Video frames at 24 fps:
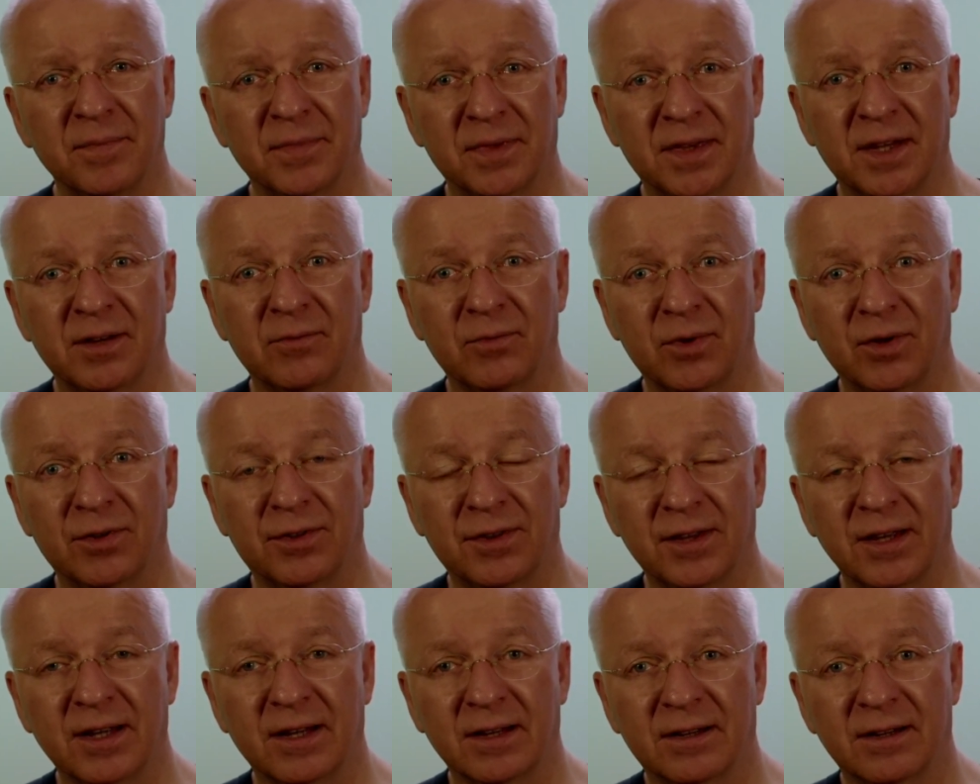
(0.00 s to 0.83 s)
than we
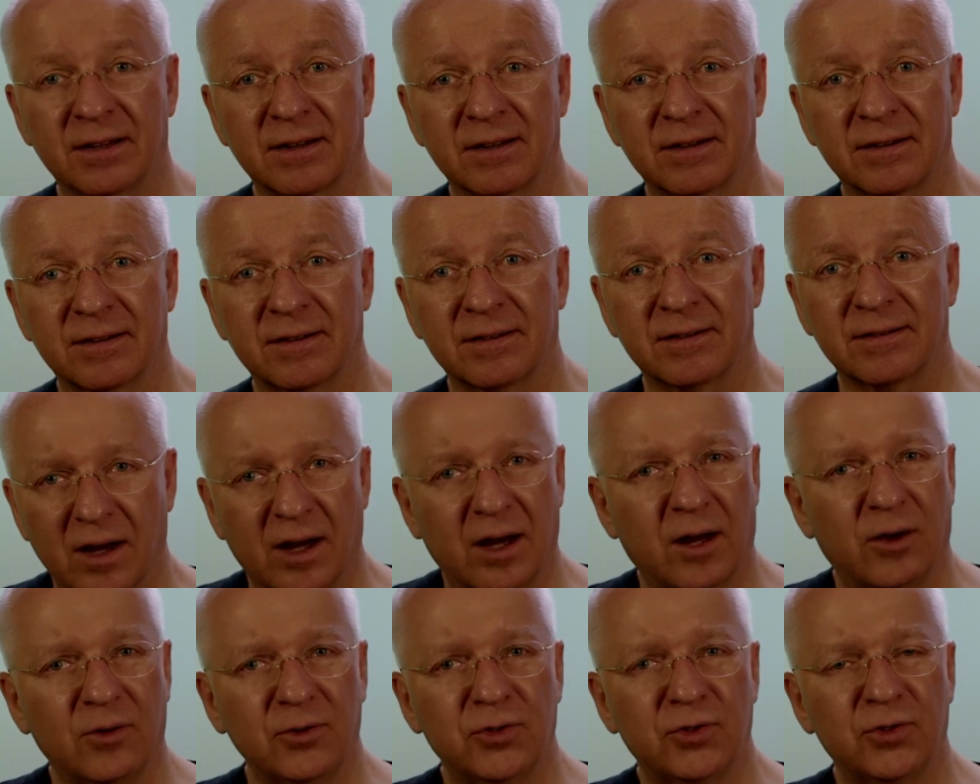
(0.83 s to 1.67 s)
think.
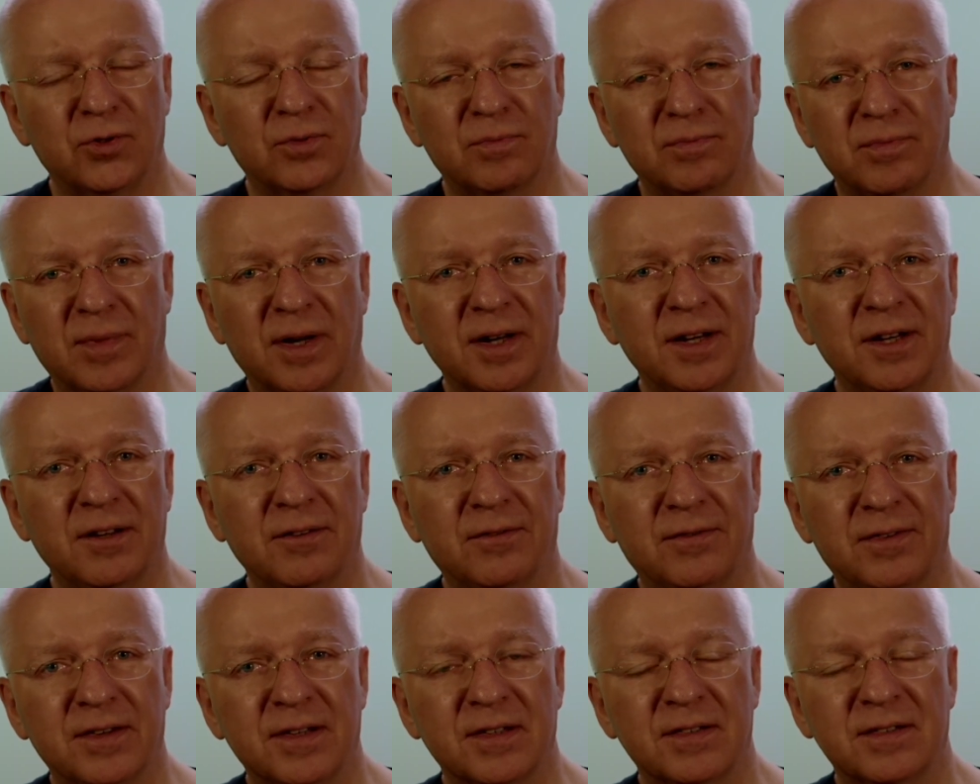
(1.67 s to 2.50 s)
How to
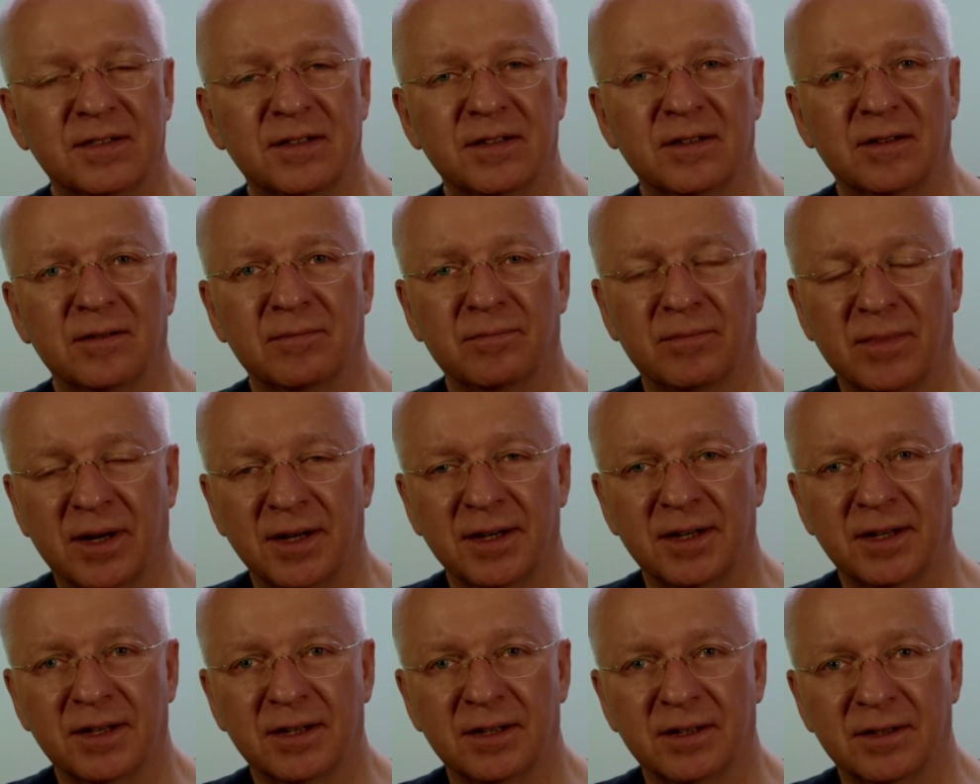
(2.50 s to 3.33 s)
manifest
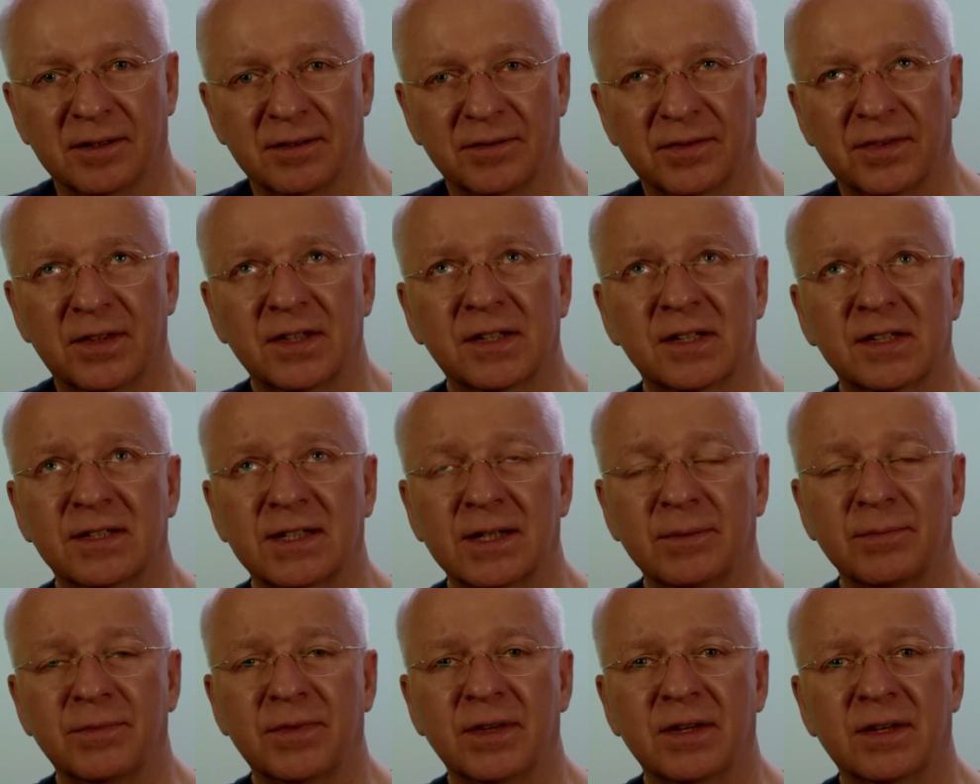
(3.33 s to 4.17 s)
money. This is
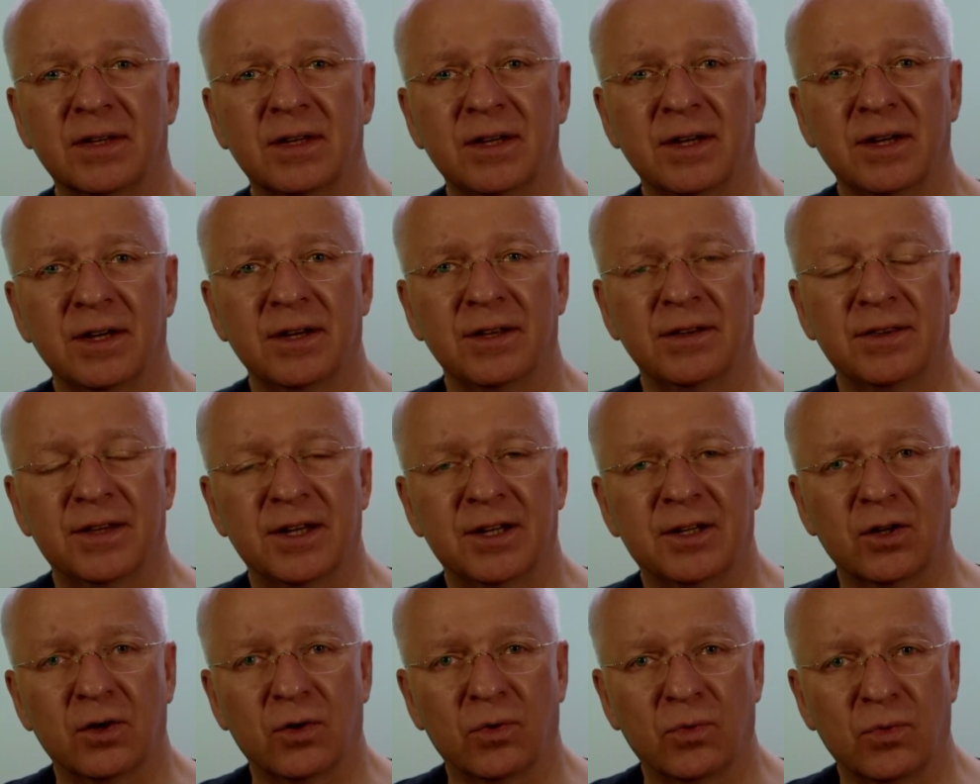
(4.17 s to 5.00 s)
something that
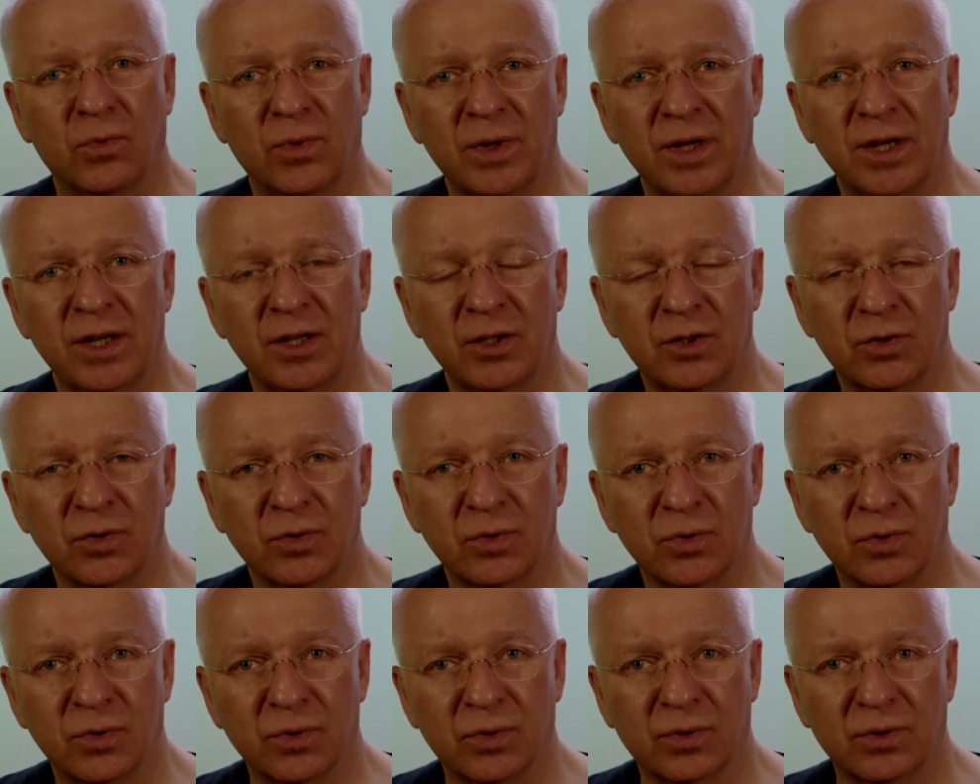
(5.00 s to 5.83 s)
we
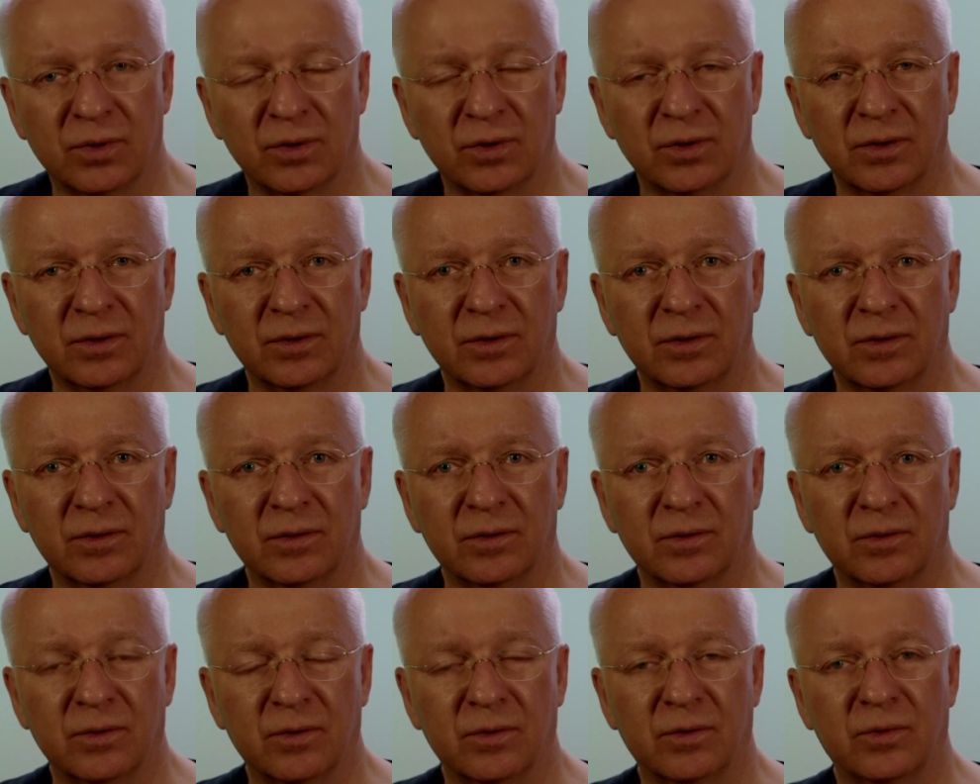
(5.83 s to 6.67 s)
do.
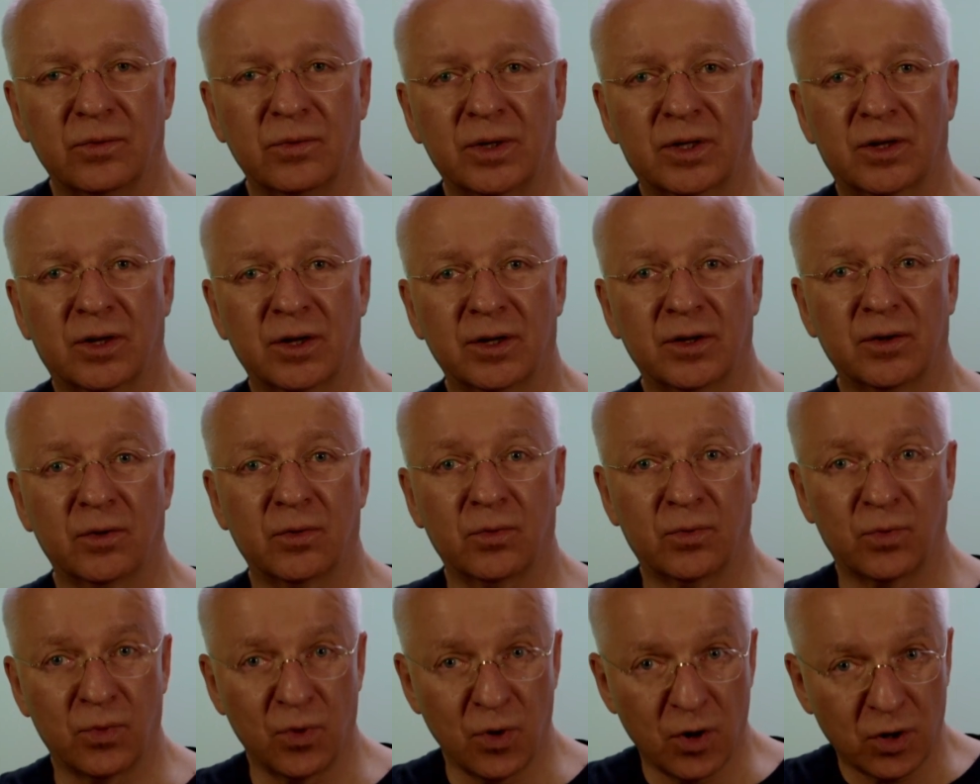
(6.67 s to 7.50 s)
We
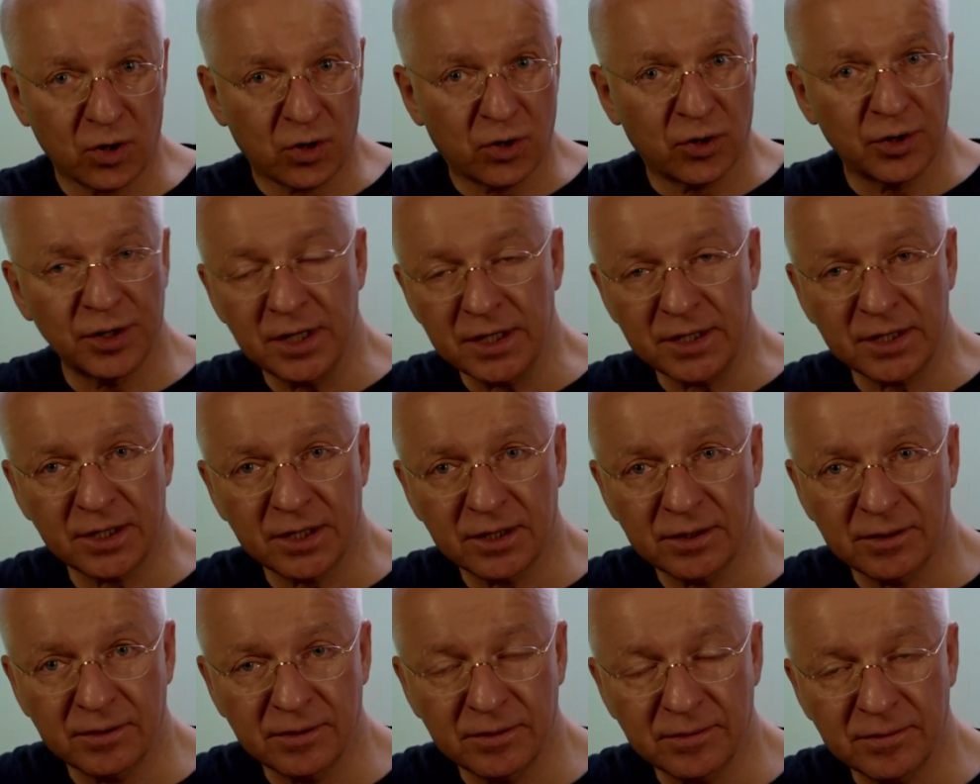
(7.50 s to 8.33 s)
can work on it.
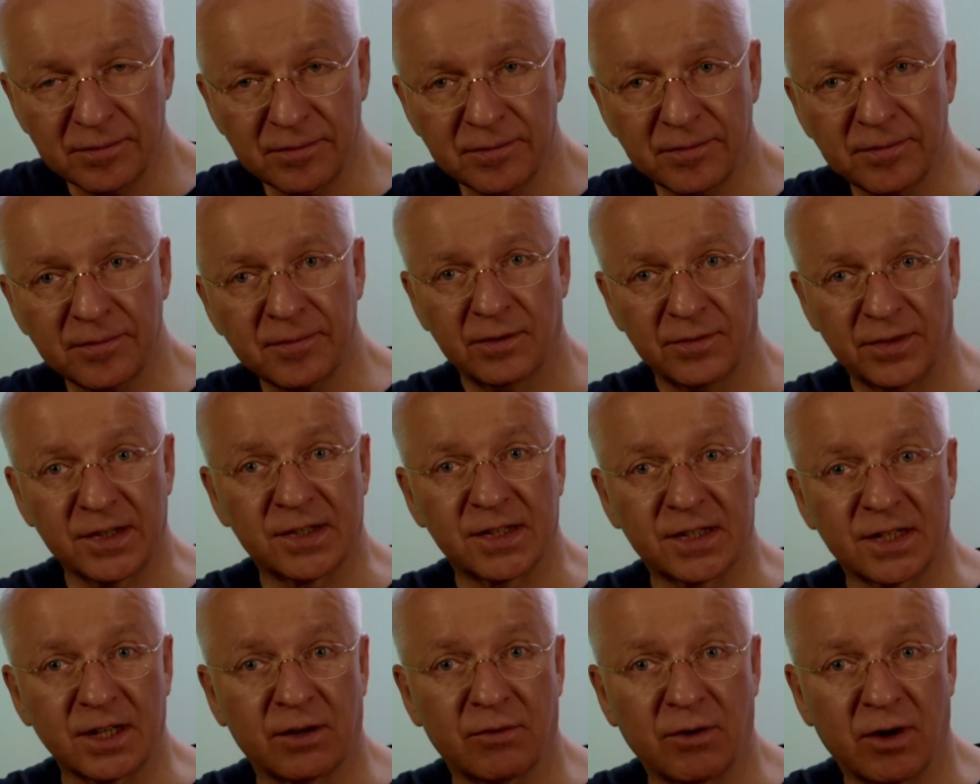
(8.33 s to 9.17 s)
This
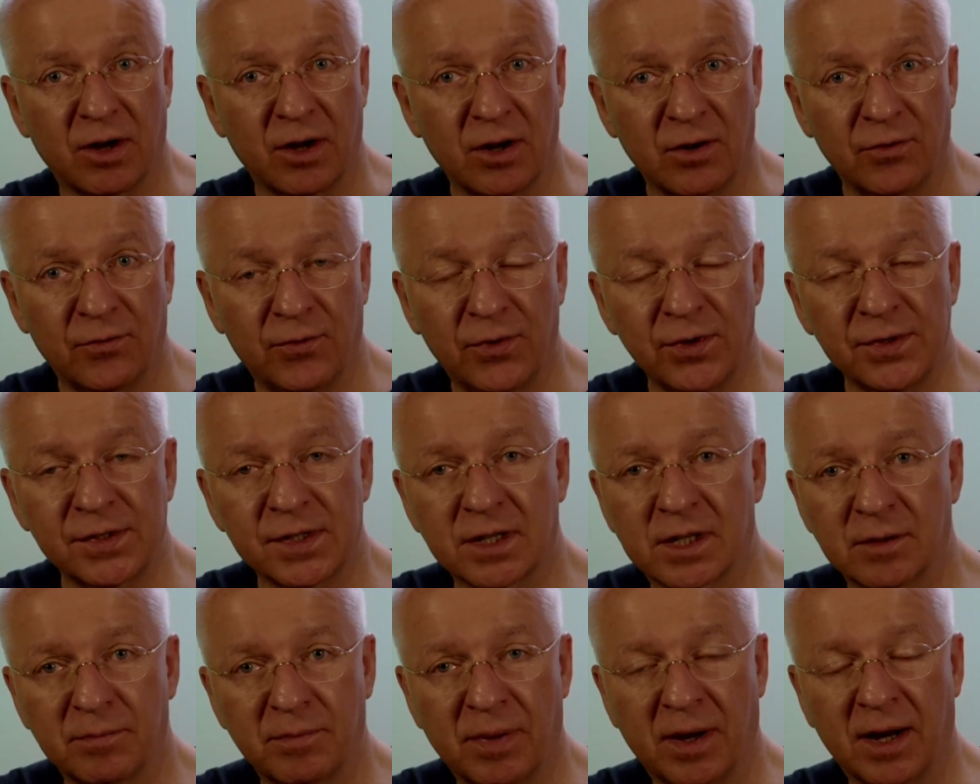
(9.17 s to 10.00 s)
is our
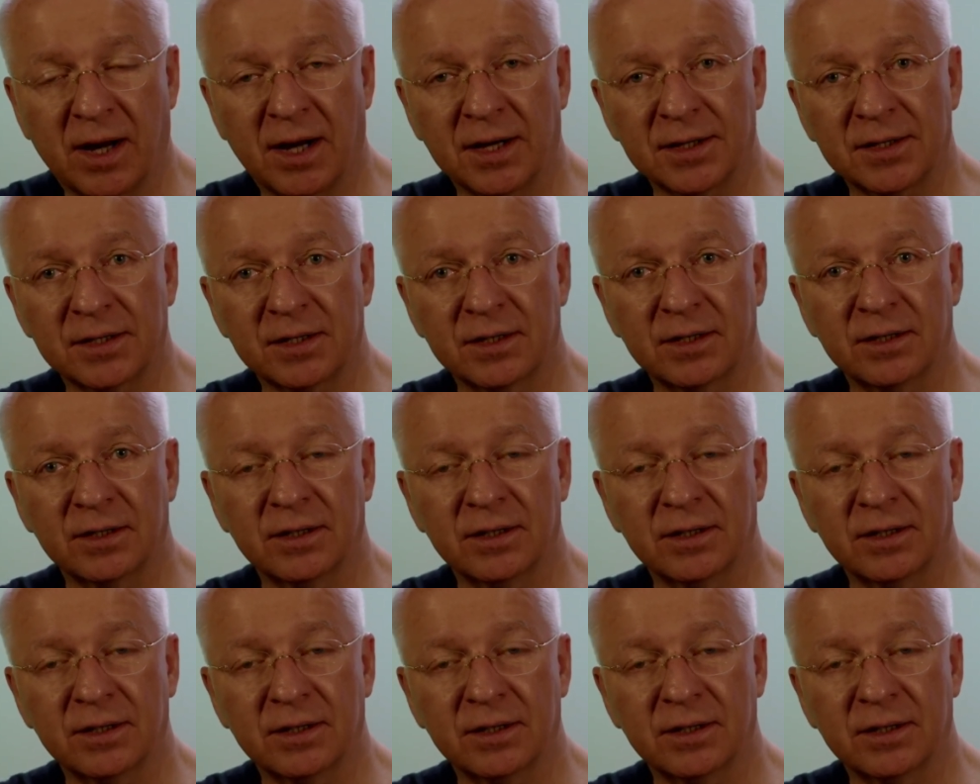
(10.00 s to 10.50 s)
physical part.